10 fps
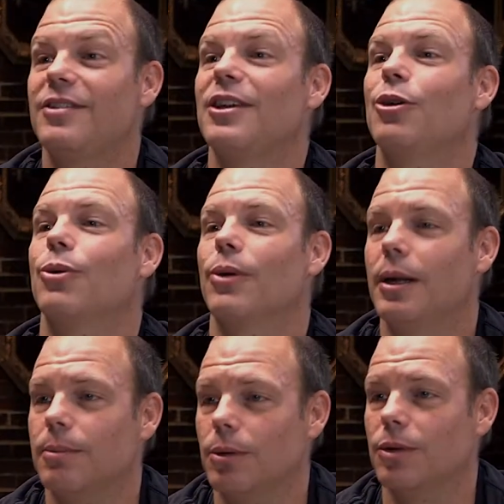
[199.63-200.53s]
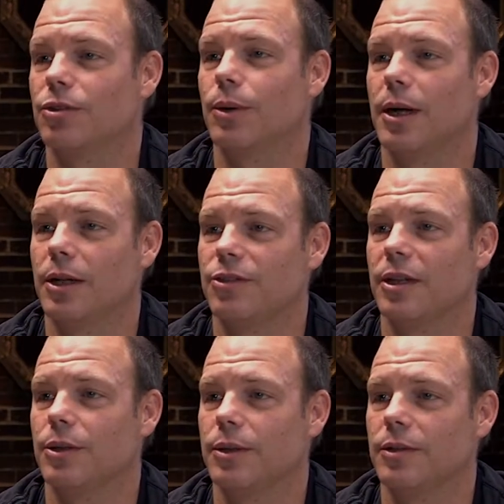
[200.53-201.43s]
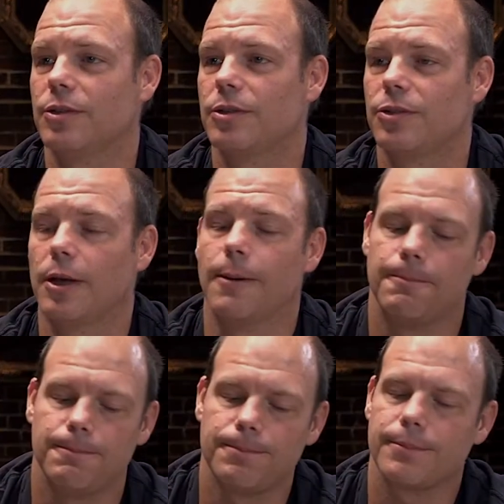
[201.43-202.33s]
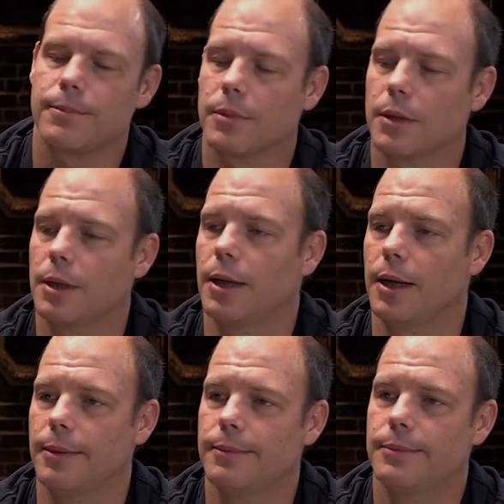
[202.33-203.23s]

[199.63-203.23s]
It's incredible what's going on in St. Louis. So, yeah.